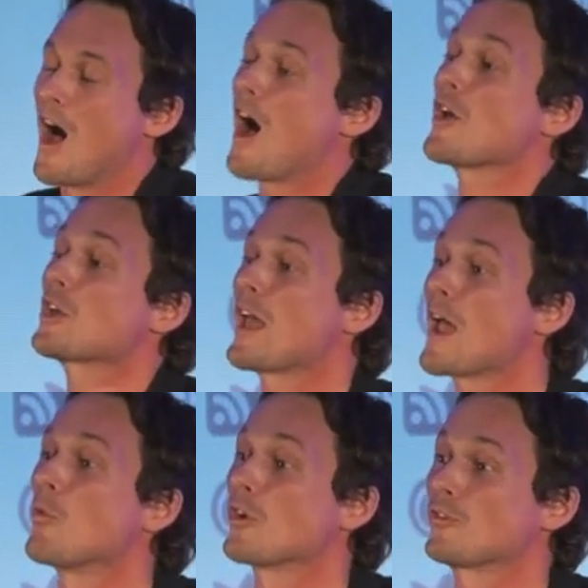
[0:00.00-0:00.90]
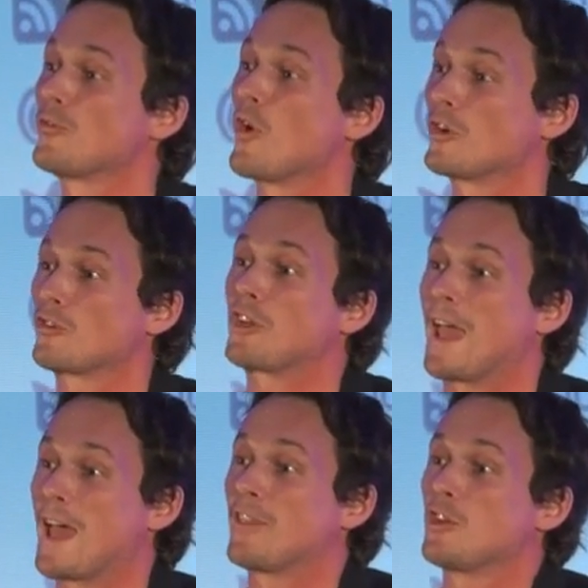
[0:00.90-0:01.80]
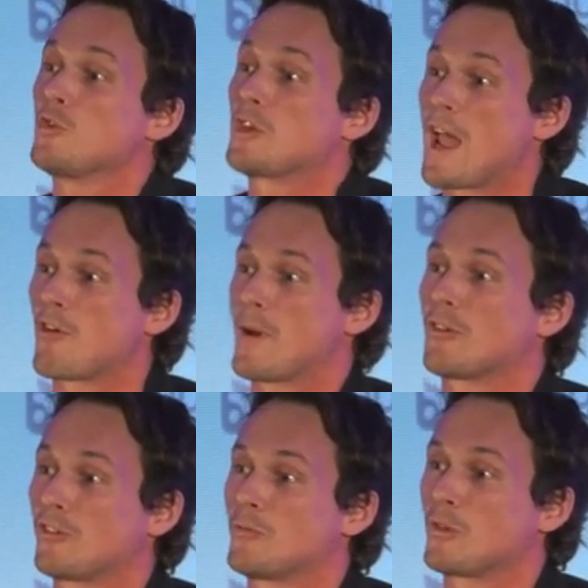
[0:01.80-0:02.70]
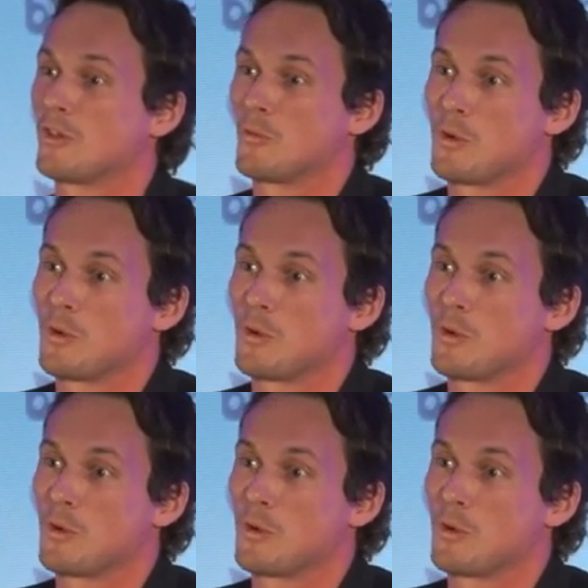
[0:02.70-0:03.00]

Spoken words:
I don't care what it's for, I just care that you care about something.